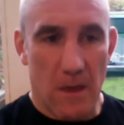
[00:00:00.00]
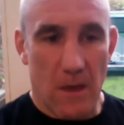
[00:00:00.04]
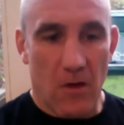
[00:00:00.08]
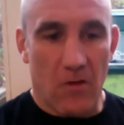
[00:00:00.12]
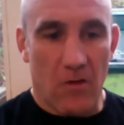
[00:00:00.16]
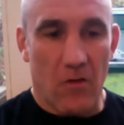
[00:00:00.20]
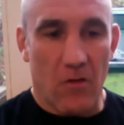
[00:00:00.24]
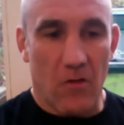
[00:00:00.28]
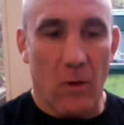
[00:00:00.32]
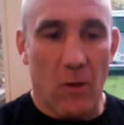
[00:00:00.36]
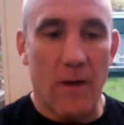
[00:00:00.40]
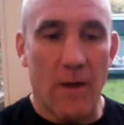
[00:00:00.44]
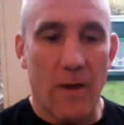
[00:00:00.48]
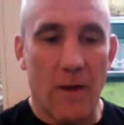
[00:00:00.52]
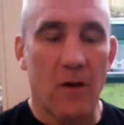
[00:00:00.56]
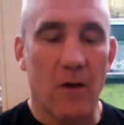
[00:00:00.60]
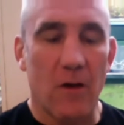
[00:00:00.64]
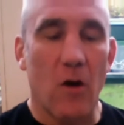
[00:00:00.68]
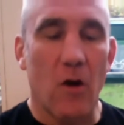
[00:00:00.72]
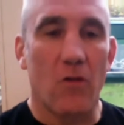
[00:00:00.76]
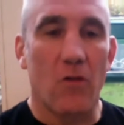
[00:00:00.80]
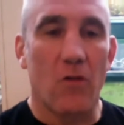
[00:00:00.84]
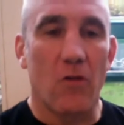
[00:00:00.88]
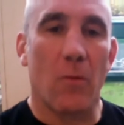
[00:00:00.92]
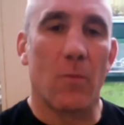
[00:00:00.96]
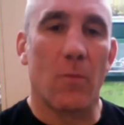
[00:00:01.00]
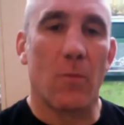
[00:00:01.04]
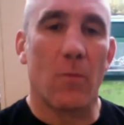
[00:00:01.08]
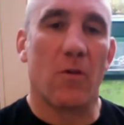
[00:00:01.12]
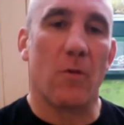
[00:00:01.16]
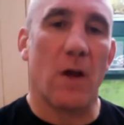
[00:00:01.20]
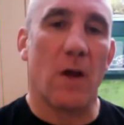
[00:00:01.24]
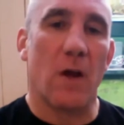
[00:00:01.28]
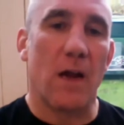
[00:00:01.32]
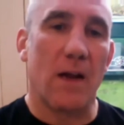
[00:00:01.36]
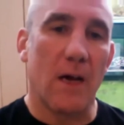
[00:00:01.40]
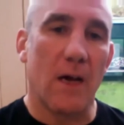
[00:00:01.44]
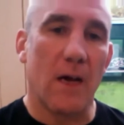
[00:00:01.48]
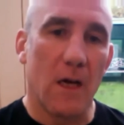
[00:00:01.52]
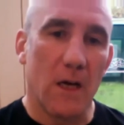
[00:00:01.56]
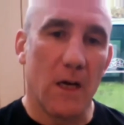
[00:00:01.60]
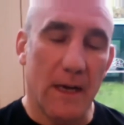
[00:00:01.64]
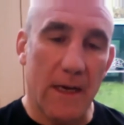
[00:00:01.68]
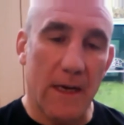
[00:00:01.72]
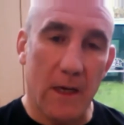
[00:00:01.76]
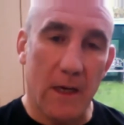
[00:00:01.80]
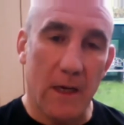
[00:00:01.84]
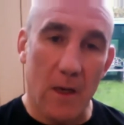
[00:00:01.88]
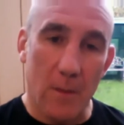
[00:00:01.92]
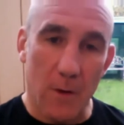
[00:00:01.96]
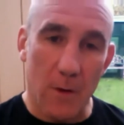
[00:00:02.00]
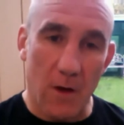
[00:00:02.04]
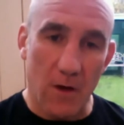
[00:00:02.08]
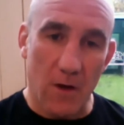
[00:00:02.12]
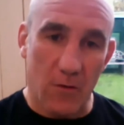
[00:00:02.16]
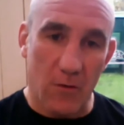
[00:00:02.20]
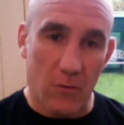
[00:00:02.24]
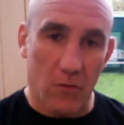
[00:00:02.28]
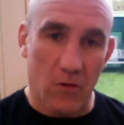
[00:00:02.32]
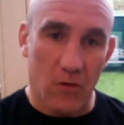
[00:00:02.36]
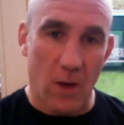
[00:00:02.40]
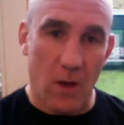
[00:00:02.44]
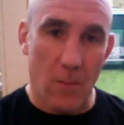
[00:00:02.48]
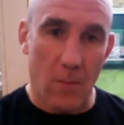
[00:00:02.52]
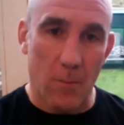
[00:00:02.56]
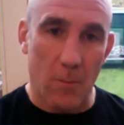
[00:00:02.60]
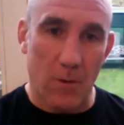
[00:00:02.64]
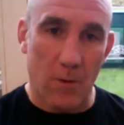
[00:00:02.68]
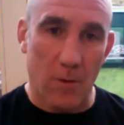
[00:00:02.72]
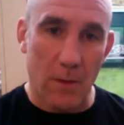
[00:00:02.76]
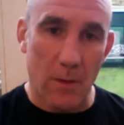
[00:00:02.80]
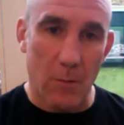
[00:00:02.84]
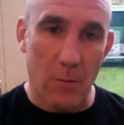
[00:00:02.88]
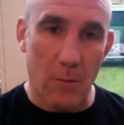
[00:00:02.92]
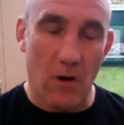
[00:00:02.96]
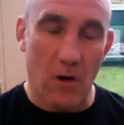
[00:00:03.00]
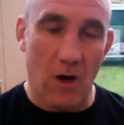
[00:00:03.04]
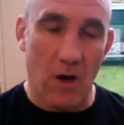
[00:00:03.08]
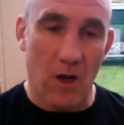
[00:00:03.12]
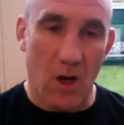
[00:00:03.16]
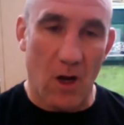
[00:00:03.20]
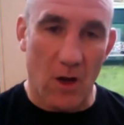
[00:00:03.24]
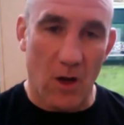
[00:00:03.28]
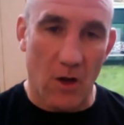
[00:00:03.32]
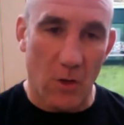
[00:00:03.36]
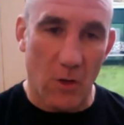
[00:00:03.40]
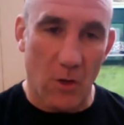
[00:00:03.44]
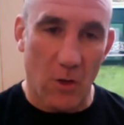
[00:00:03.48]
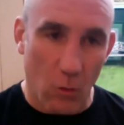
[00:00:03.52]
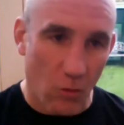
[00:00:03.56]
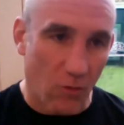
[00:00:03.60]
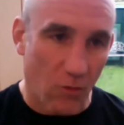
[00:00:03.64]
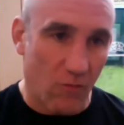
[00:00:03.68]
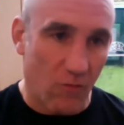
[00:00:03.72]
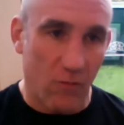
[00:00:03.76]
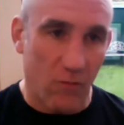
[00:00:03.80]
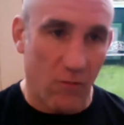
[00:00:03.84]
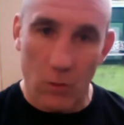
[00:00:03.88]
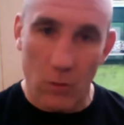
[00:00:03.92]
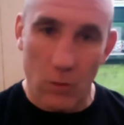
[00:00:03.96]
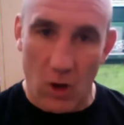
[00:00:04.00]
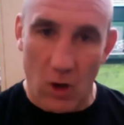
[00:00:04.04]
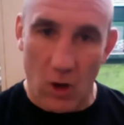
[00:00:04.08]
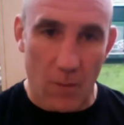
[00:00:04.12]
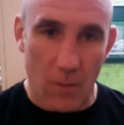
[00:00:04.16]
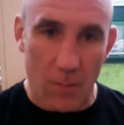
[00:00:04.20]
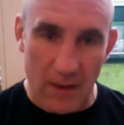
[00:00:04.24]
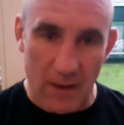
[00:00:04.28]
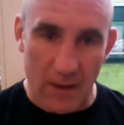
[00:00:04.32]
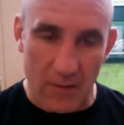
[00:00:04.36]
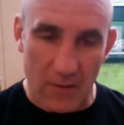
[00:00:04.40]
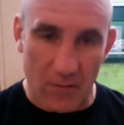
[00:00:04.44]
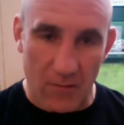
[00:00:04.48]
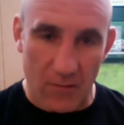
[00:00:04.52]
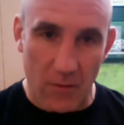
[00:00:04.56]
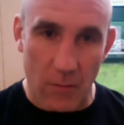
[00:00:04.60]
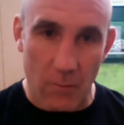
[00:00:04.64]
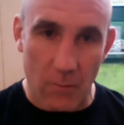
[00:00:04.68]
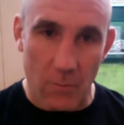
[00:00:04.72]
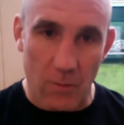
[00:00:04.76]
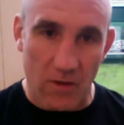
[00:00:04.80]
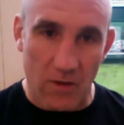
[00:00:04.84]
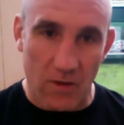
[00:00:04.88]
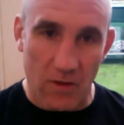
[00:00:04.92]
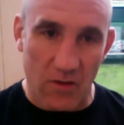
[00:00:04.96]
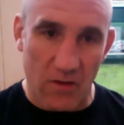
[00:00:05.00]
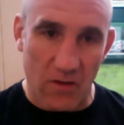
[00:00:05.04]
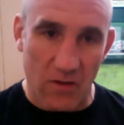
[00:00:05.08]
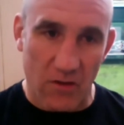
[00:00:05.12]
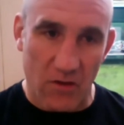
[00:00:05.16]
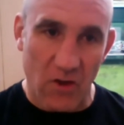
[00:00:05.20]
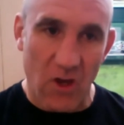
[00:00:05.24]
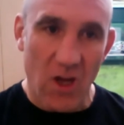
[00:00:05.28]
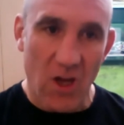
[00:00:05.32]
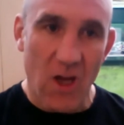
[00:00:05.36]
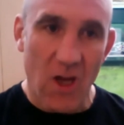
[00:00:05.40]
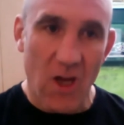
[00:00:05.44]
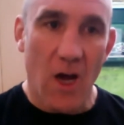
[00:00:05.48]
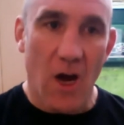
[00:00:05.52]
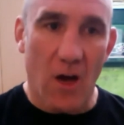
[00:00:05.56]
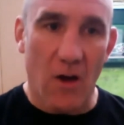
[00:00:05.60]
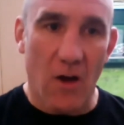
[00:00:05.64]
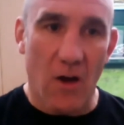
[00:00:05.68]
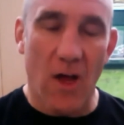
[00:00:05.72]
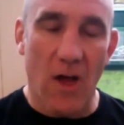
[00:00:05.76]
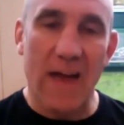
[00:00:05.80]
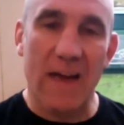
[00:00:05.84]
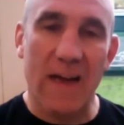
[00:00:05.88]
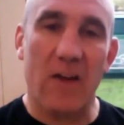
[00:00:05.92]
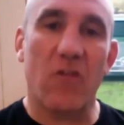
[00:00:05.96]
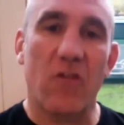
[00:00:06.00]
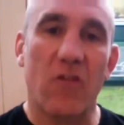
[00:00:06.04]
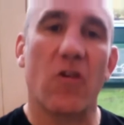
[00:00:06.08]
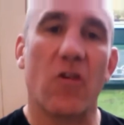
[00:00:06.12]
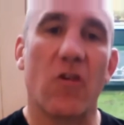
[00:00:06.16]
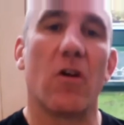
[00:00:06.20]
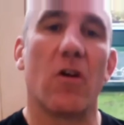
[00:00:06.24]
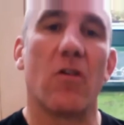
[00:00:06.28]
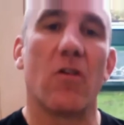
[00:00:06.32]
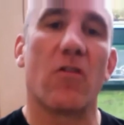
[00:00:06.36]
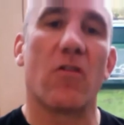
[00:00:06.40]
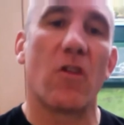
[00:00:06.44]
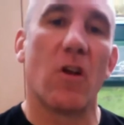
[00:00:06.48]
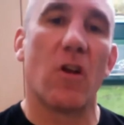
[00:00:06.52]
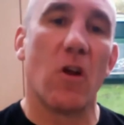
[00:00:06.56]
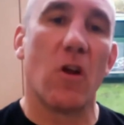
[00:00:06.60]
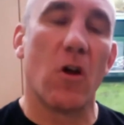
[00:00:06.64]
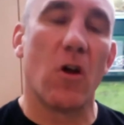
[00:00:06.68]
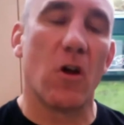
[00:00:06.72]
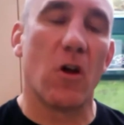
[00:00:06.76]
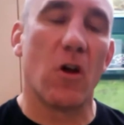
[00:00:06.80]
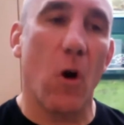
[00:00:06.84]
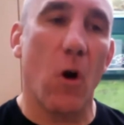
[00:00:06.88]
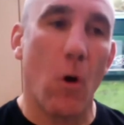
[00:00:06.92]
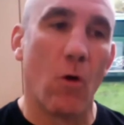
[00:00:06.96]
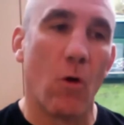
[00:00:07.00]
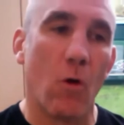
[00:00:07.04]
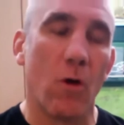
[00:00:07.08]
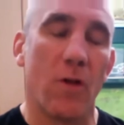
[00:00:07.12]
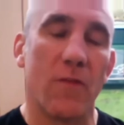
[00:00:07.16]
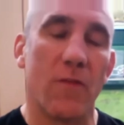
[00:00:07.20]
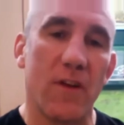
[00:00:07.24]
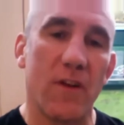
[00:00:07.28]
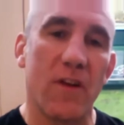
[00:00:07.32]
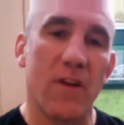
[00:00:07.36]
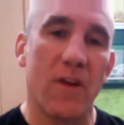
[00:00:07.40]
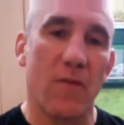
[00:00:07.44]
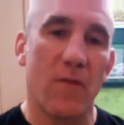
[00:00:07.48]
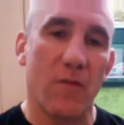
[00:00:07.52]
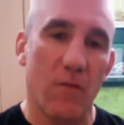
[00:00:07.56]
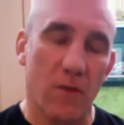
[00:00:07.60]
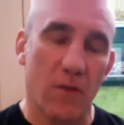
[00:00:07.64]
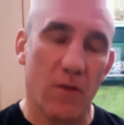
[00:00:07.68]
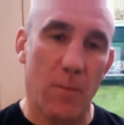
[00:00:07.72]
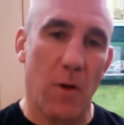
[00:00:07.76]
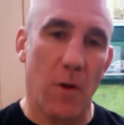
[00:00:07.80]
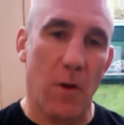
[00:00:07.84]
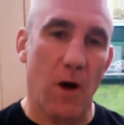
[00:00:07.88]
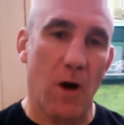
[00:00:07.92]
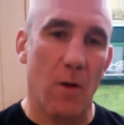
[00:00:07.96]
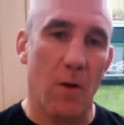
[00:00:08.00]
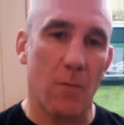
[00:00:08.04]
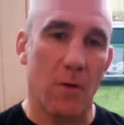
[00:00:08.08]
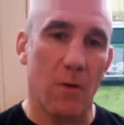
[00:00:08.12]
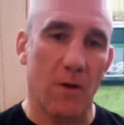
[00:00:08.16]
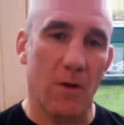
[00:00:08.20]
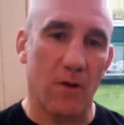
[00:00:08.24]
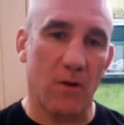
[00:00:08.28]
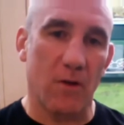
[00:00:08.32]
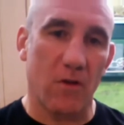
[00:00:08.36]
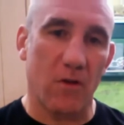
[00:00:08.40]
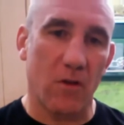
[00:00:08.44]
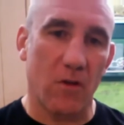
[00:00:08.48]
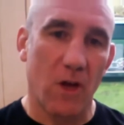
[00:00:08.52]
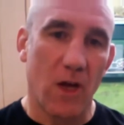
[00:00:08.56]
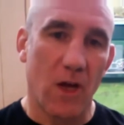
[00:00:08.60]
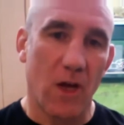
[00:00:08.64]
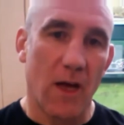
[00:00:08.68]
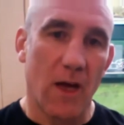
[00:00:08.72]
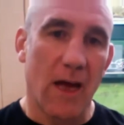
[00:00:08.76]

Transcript: So I went and got a job as a runner in a commercials company where I learned an awful lot about the film business, and I had a chance to look at all of the different departments.